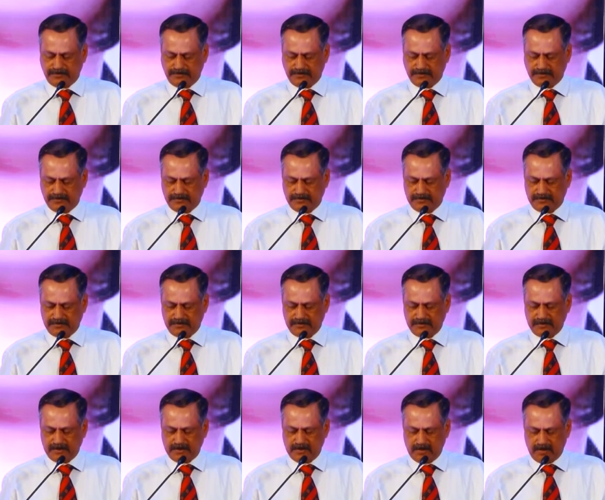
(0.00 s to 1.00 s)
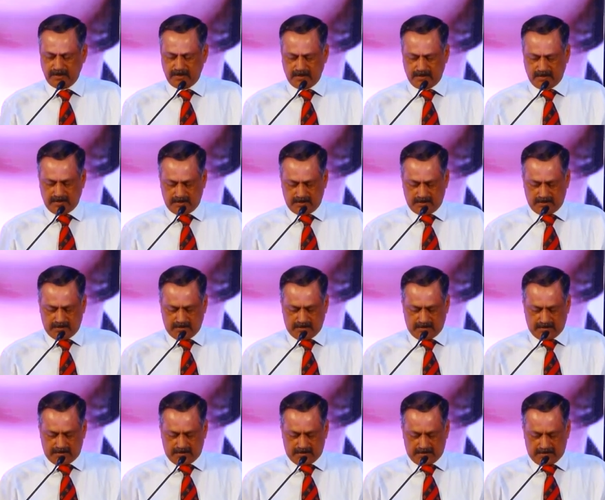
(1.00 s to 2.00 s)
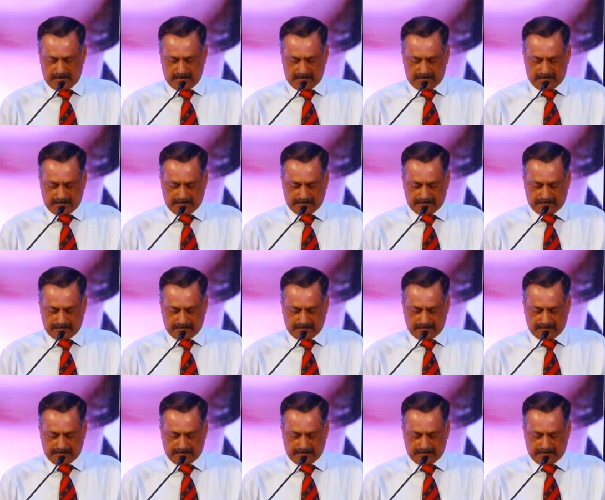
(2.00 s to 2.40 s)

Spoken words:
(silence)